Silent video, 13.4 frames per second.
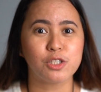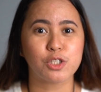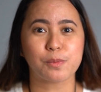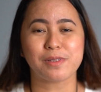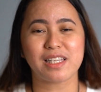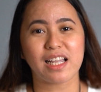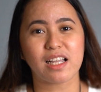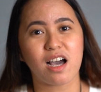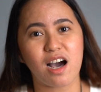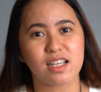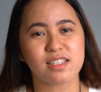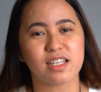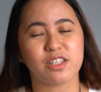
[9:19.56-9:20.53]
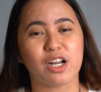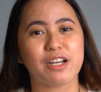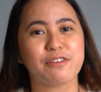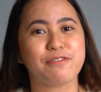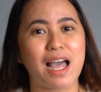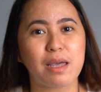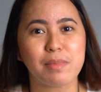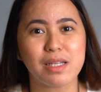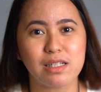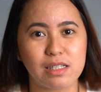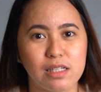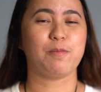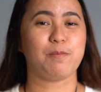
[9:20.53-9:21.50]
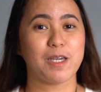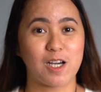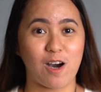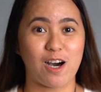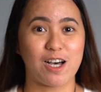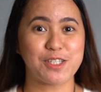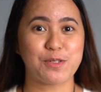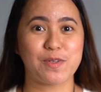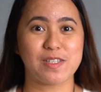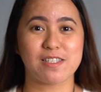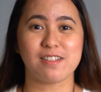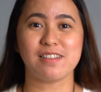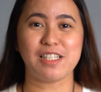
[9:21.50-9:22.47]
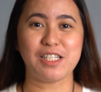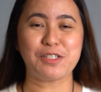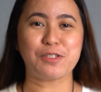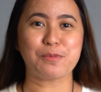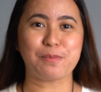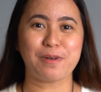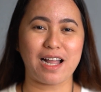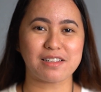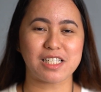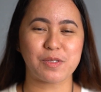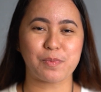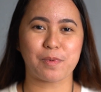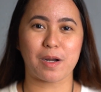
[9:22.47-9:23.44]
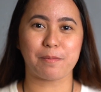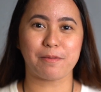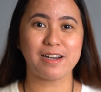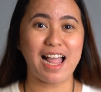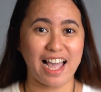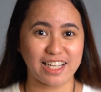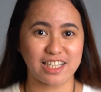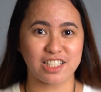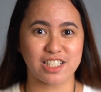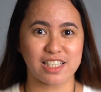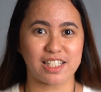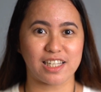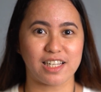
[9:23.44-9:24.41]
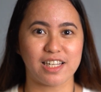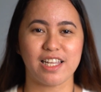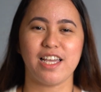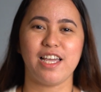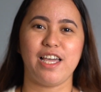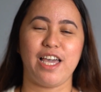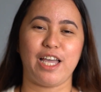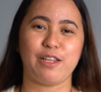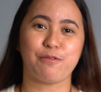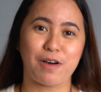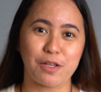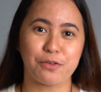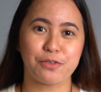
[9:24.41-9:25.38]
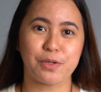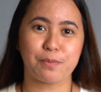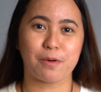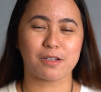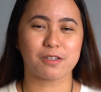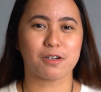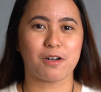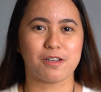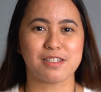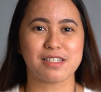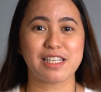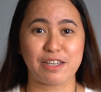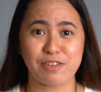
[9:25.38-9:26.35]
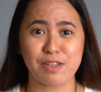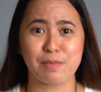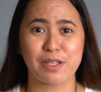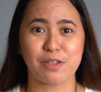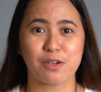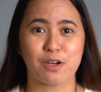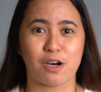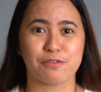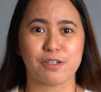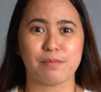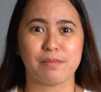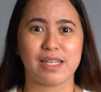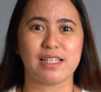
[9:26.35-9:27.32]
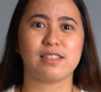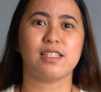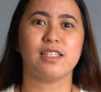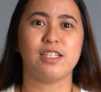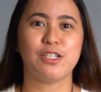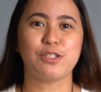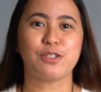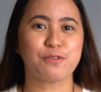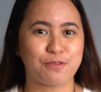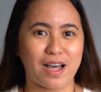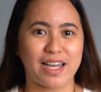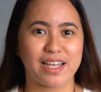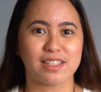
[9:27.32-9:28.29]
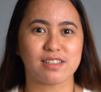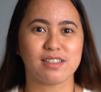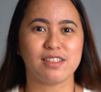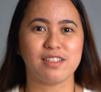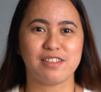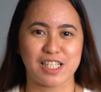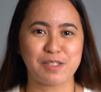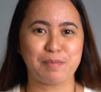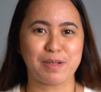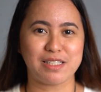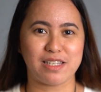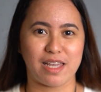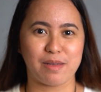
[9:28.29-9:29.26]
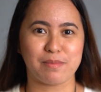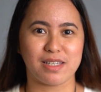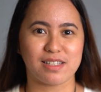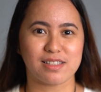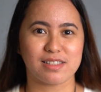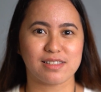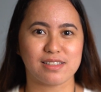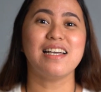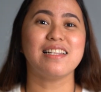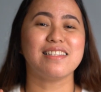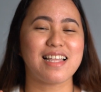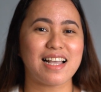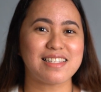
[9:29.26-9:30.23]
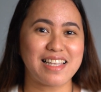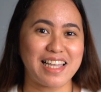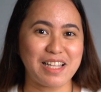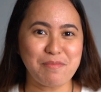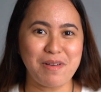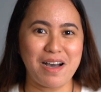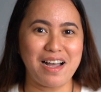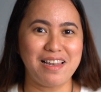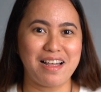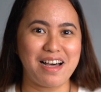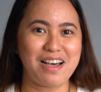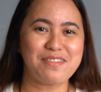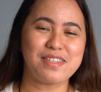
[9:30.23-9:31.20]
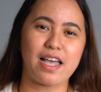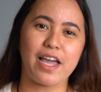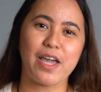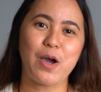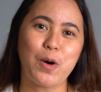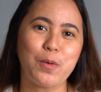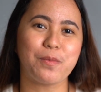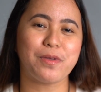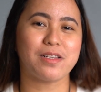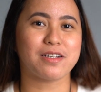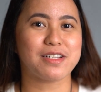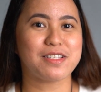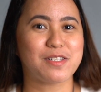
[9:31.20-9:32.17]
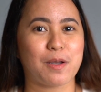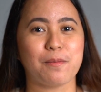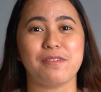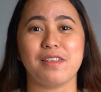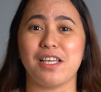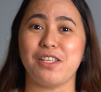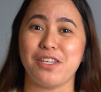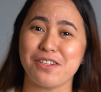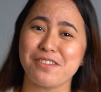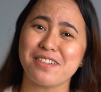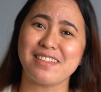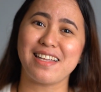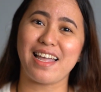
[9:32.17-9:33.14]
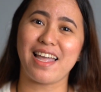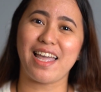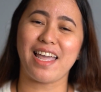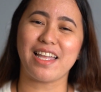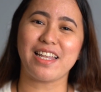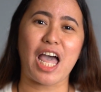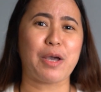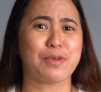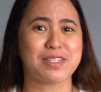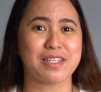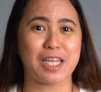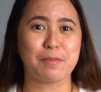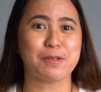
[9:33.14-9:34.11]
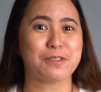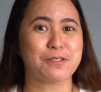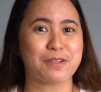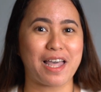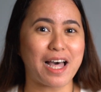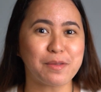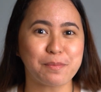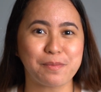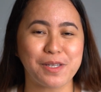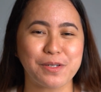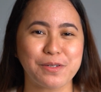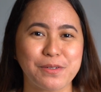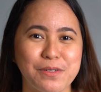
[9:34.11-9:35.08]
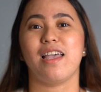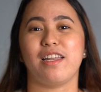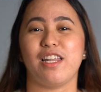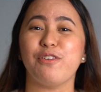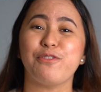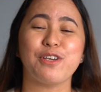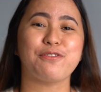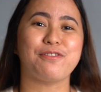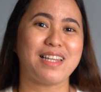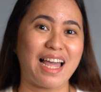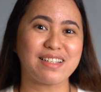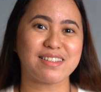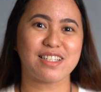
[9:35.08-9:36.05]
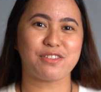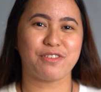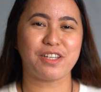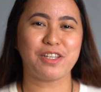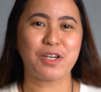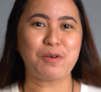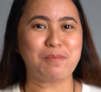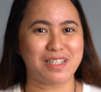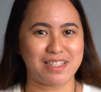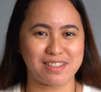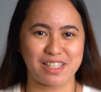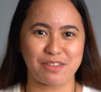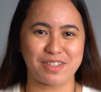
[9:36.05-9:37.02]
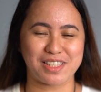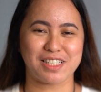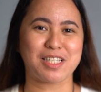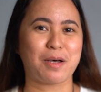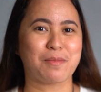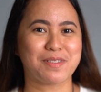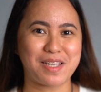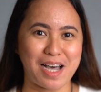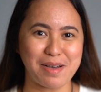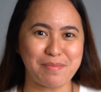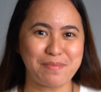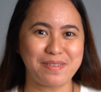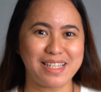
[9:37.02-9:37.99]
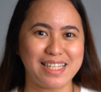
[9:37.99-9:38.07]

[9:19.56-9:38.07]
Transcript: to protect us and our family, because we still need to practice proper hygiene and follow the protocols given by the government to fight this pandemic. That's it, mga loves! I hope you learned something new today and I was able to help you. And if you've liked this video, please give it a thumbs up,